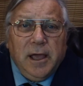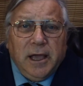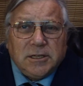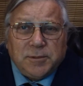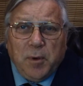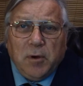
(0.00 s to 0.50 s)

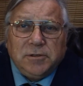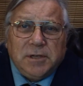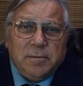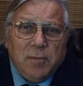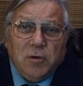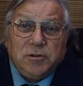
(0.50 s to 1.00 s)

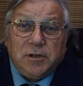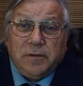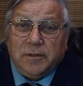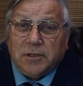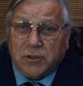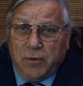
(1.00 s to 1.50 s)
exposing most
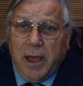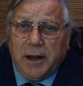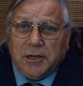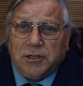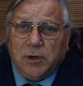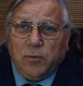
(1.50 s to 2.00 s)
of the
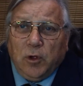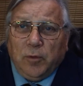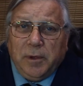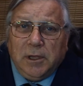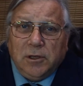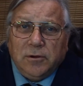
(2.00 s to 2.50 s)
strategy we'll
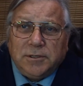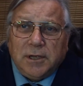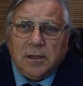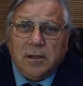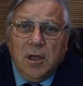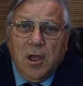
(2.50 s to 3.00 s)
be
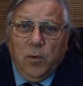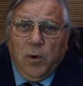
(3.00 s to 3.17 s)
using